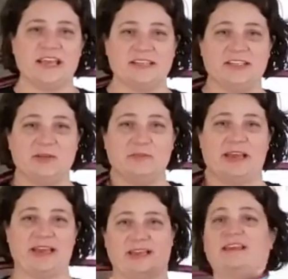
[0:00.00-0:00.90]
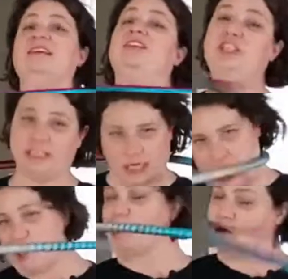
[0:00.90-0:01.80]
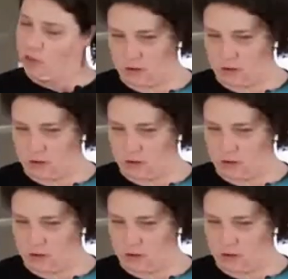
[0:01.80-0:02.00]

and tilt back. Chin in,